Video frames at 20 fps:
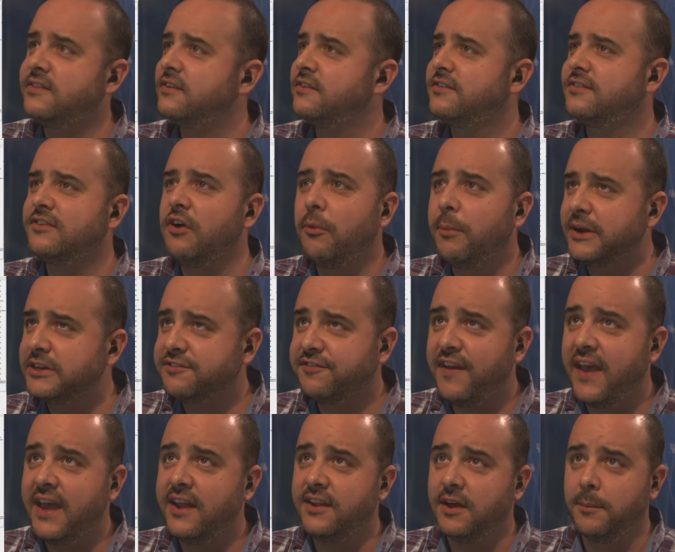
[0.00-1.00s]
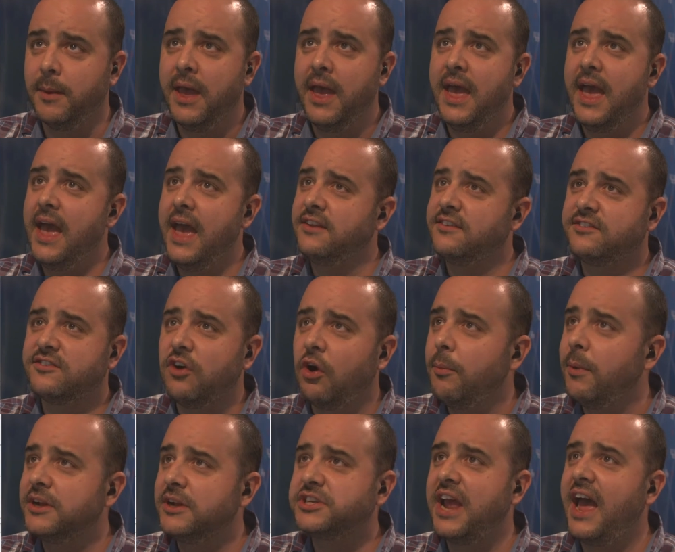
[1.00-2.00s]
and so much fandom and so
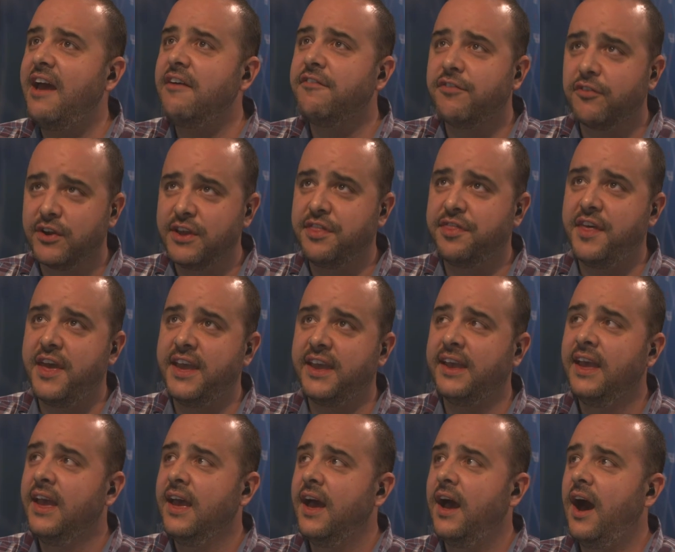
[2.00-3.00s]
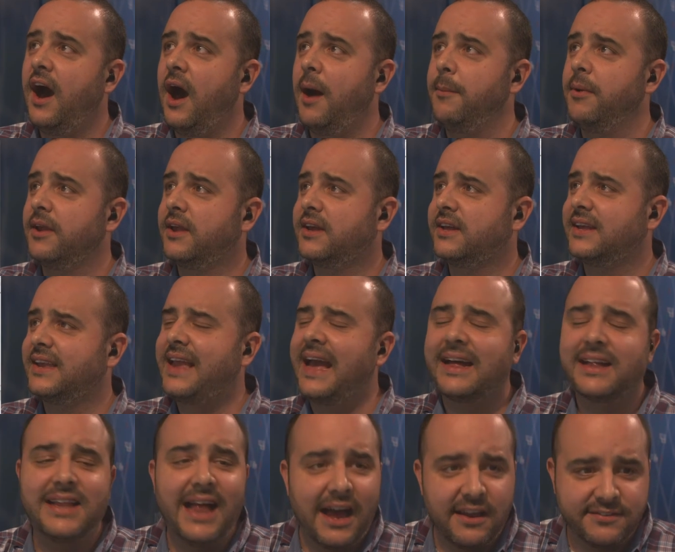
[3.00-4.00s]
much everything.
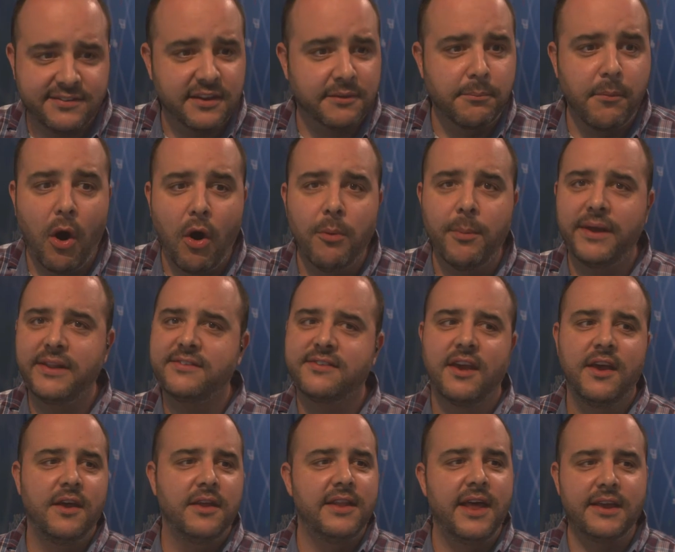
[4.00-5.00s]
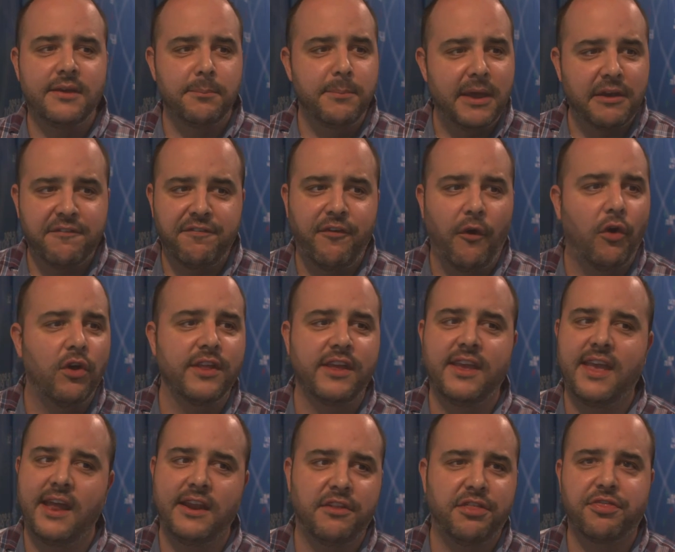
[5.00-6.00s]
Classic moments like Mick Foley
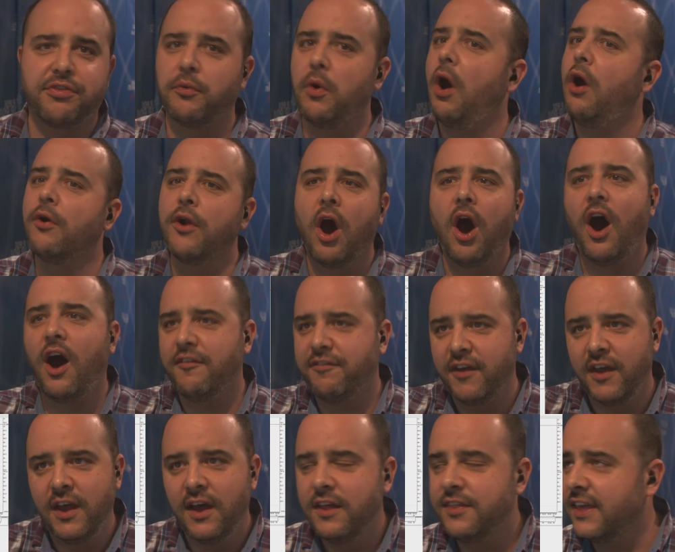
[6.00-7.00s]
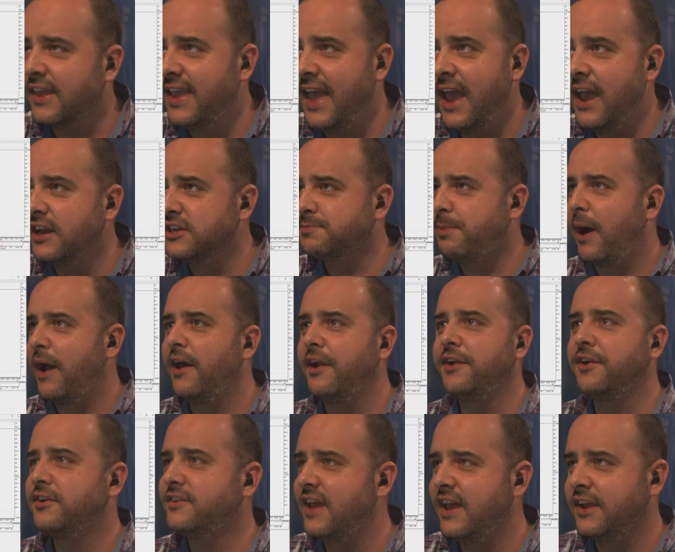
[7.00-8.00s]
getting thrown off the cage by
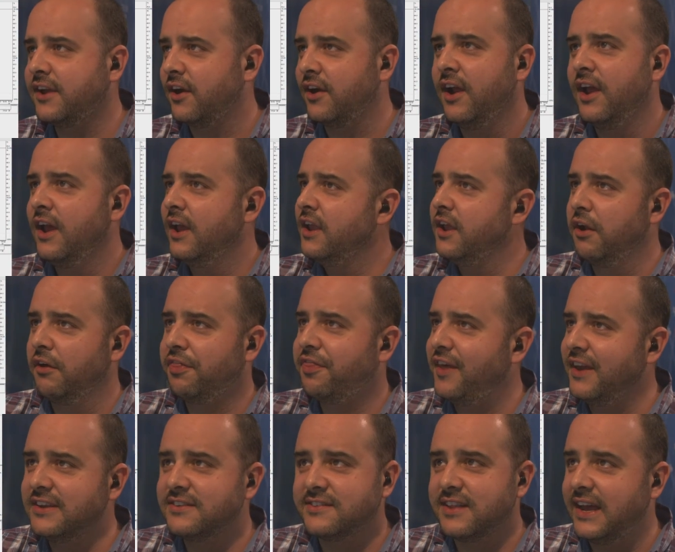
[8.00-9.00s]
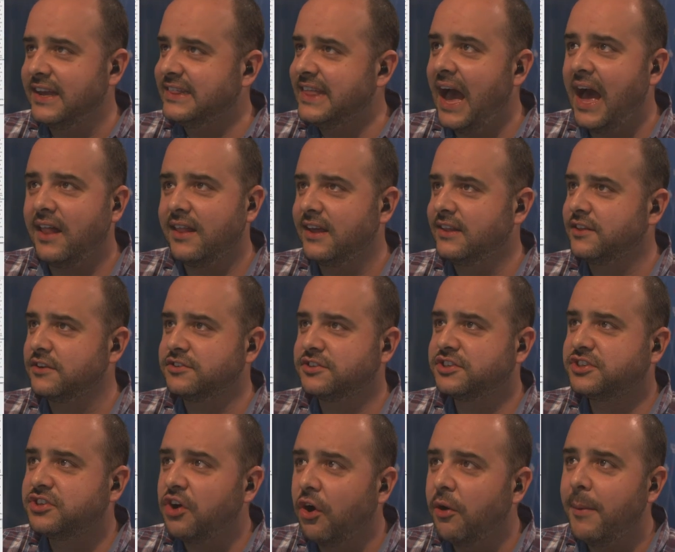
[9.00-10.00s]
Undertaker, you know, things like that. Like, there's
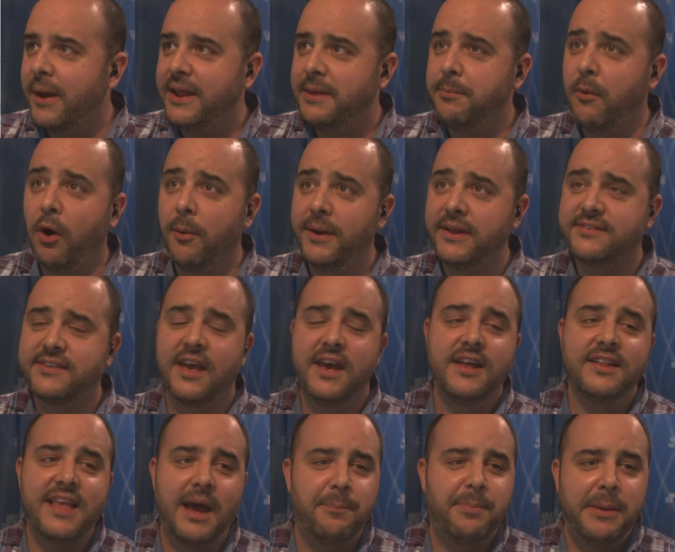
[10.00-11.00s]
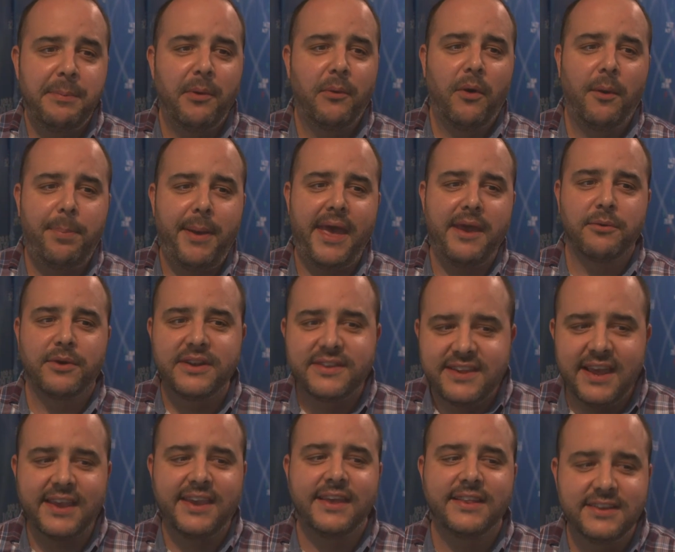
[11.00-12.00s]
so many moments that people will pay
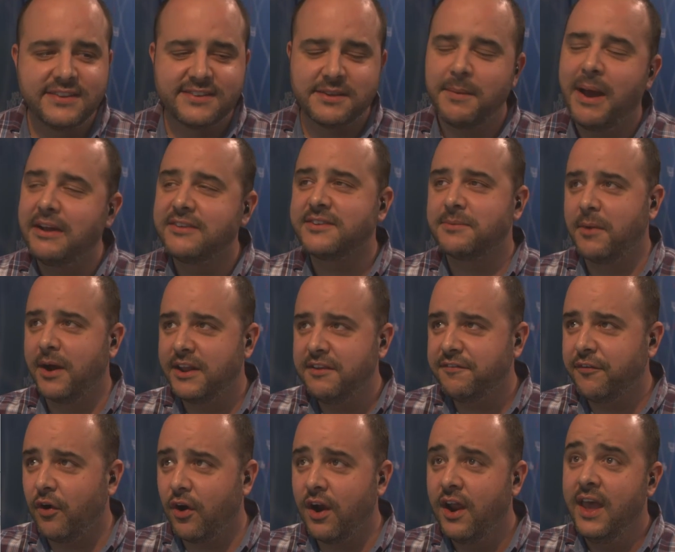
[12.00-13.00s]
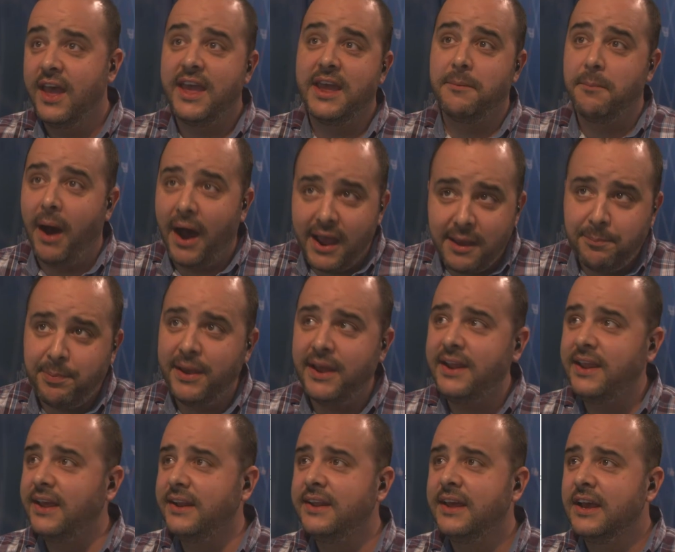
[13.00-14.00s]
ridiculous amounts of money for, in my
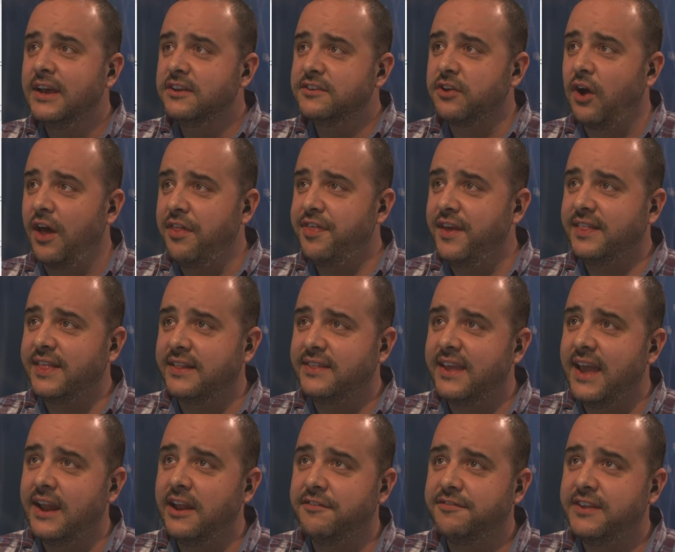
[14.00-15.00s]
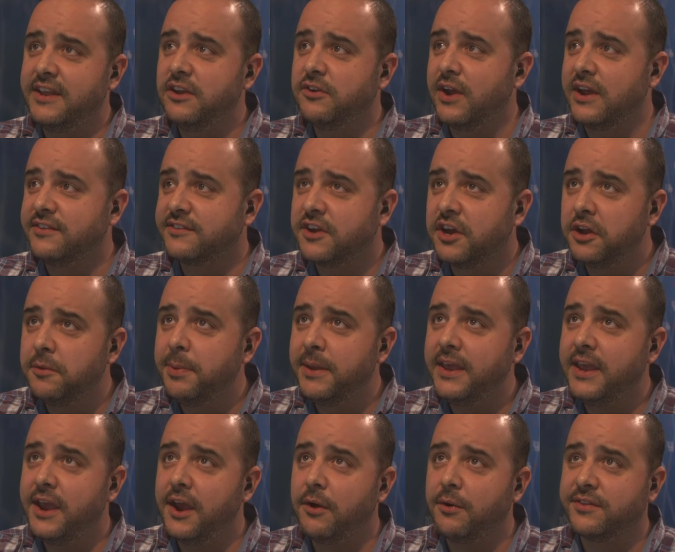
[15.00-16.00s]
opinion. So I think that the NFT craze could be
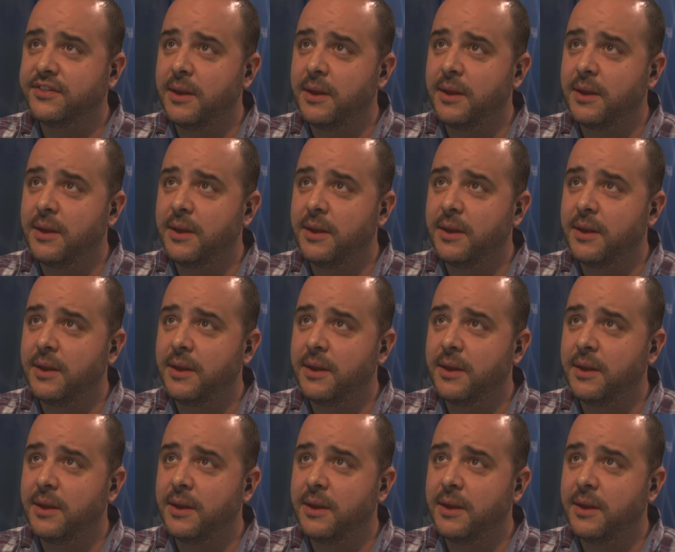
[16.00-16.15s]
here with